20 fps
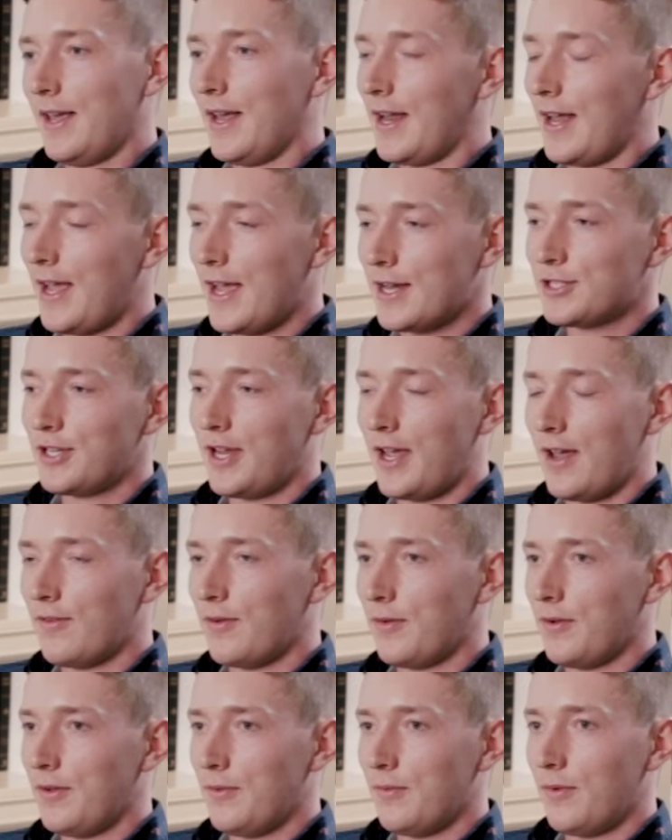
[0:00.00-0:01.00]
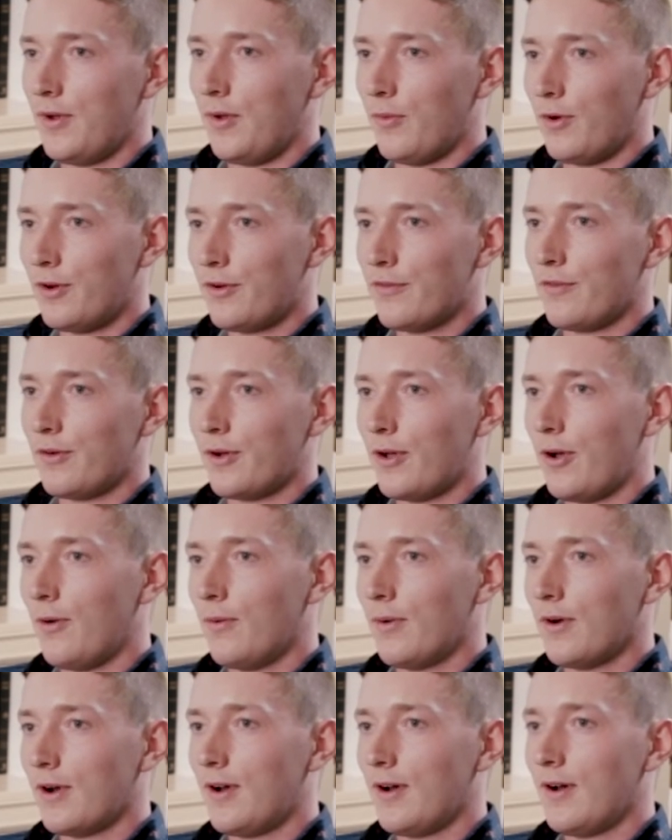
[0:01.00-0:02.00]
And I actually have a wonderful
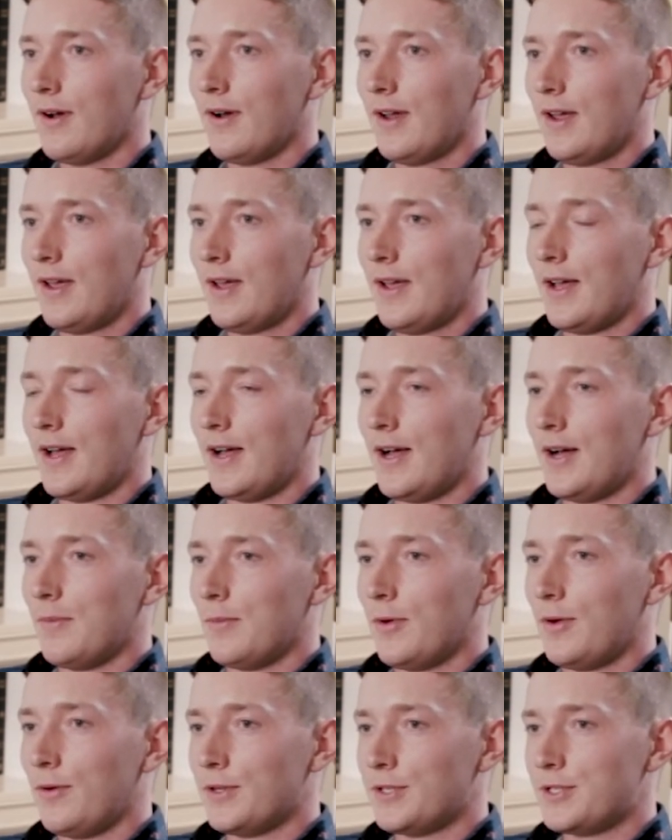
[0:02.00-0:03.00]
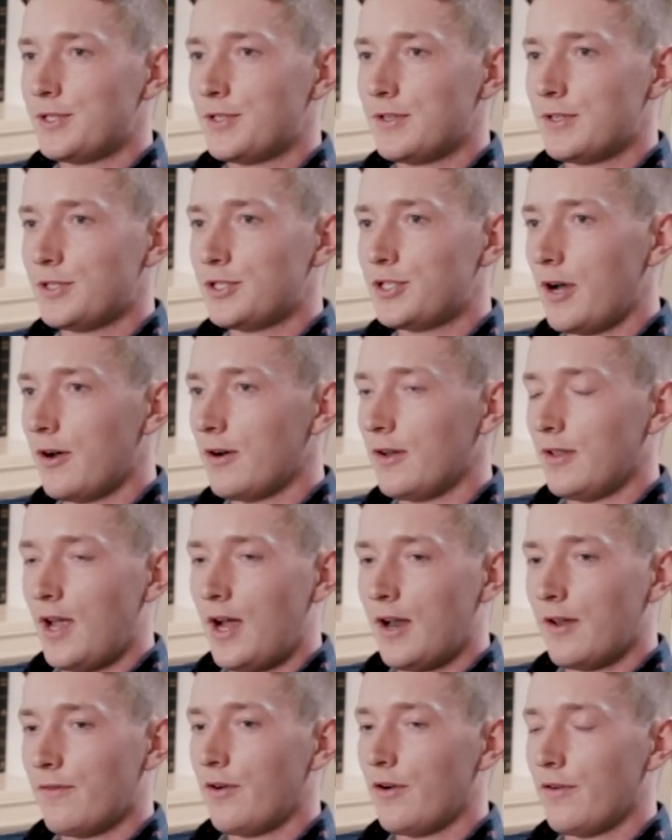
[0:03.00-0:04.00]
coworker who has shared a
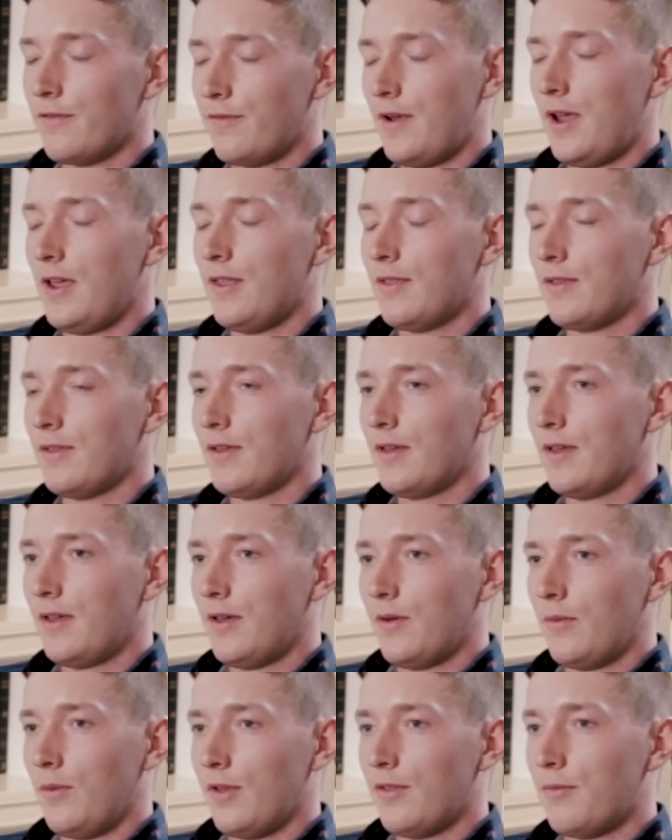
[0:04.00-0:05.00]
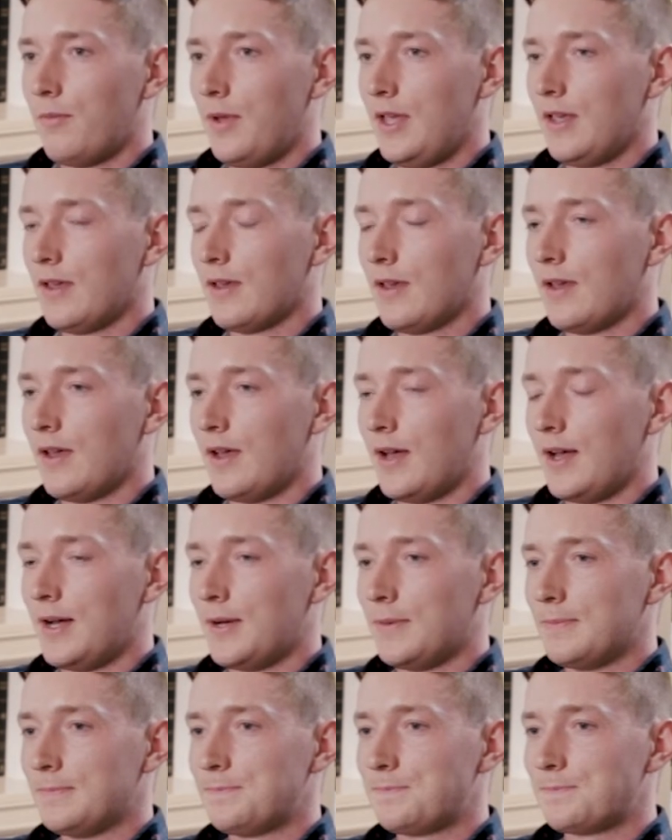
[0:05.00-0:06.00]
lot of her faith with me.
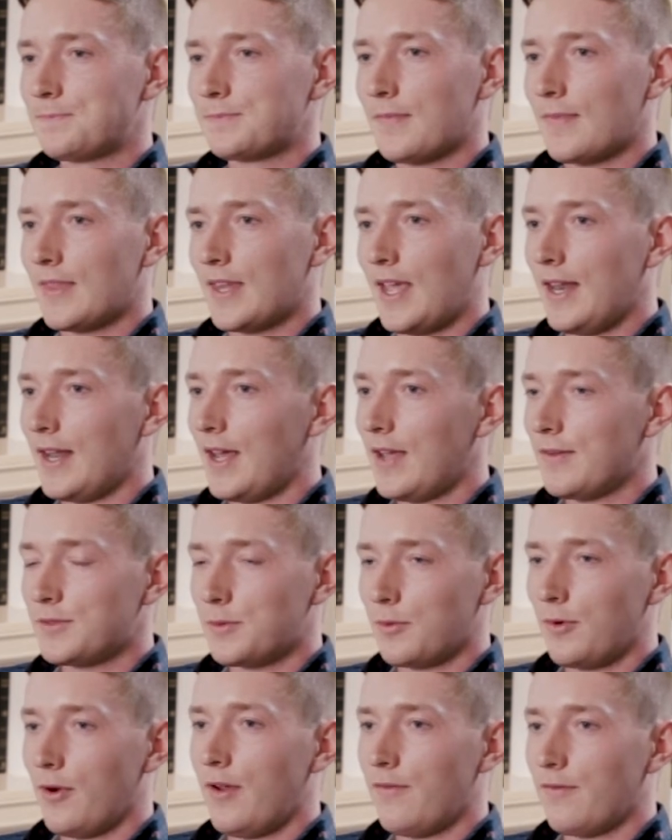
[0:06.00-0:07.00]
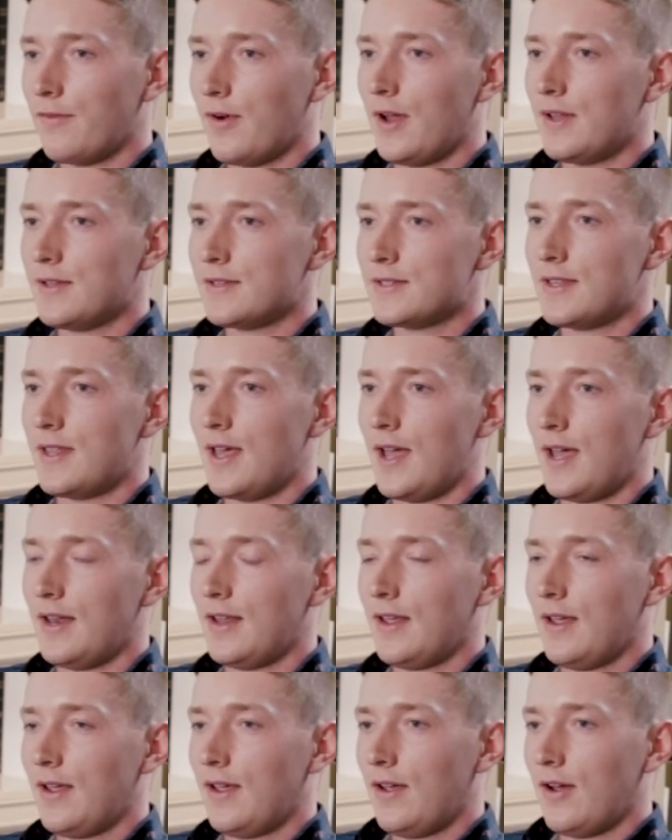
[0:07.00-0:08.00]
And I have some great friends that
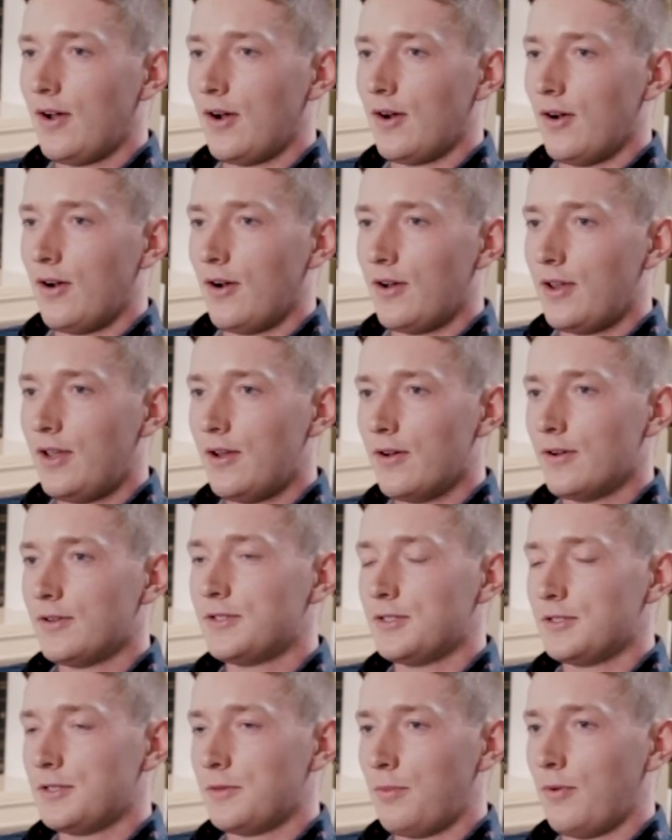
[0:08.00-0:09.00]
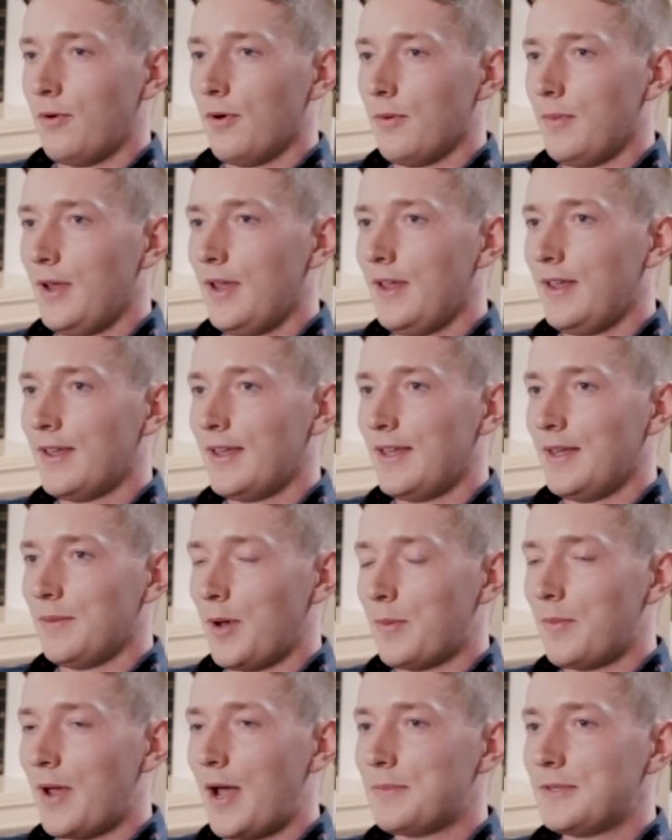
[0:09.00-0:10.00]
are here to support me in
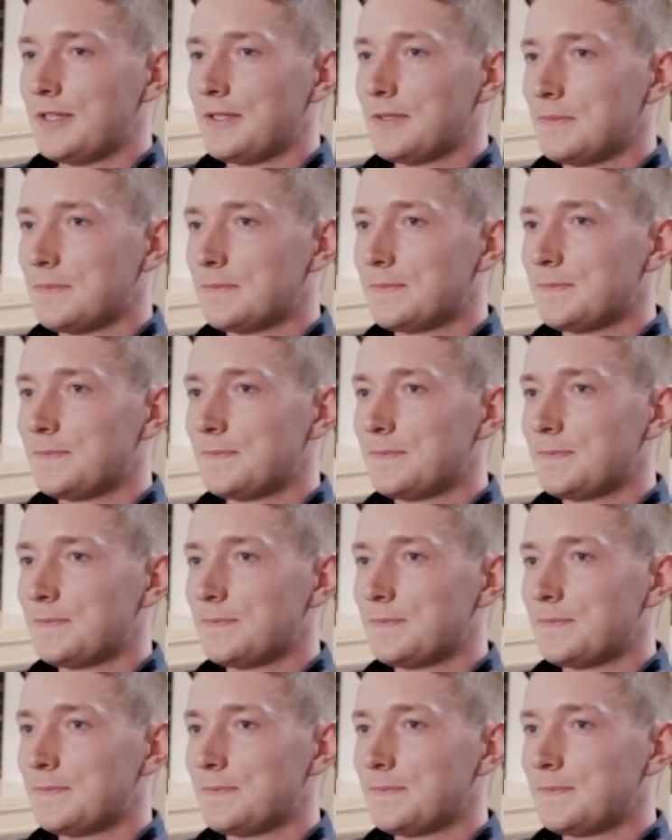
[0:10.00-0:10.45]
my baptism.